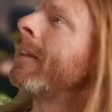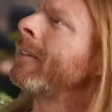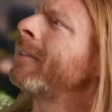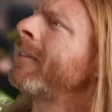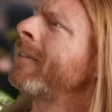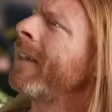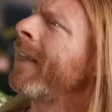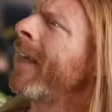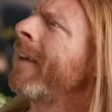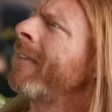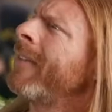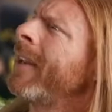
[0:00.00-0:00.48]
Let's
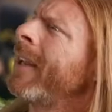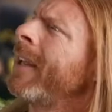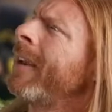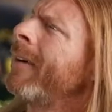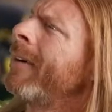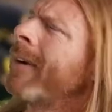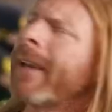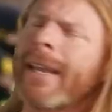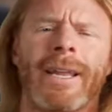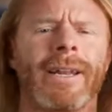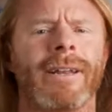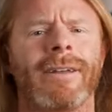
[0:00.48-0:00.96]
see that
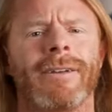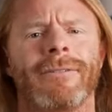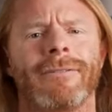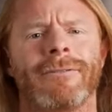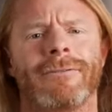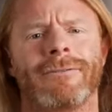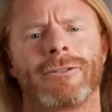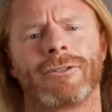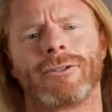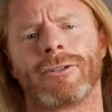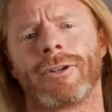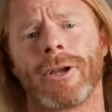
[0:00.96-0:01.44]
video again
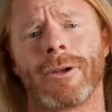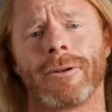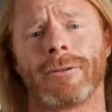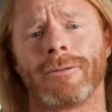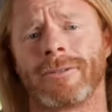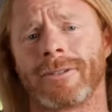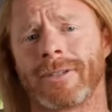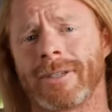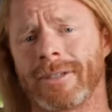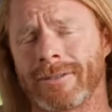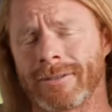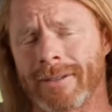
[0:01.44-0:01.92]
of
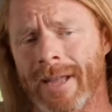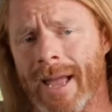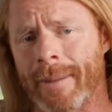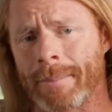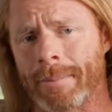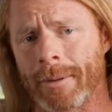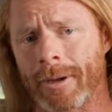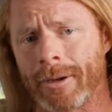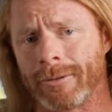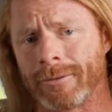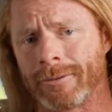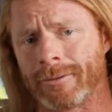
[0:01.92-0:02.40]
Trudeau's
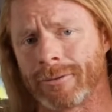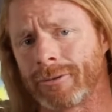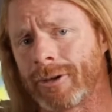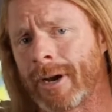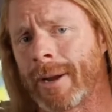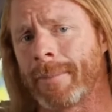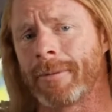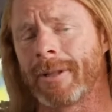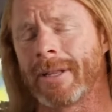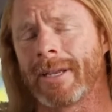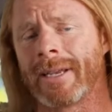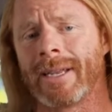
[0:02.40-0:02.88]
Gestapo's
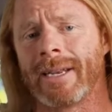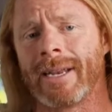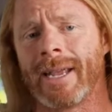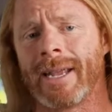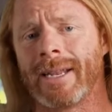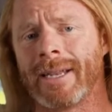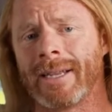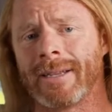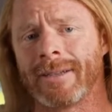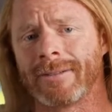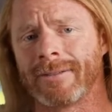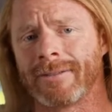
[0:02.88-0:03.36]
trampling
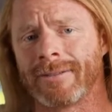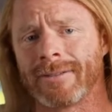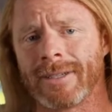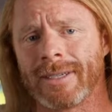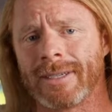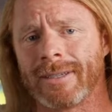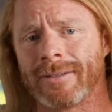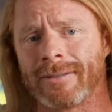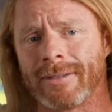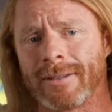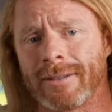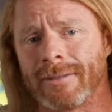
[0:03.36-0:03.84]
Canadian
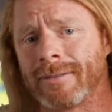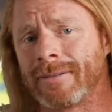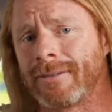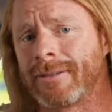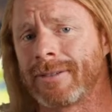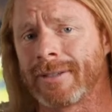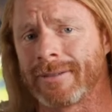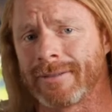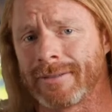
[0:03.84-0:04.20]
citizens to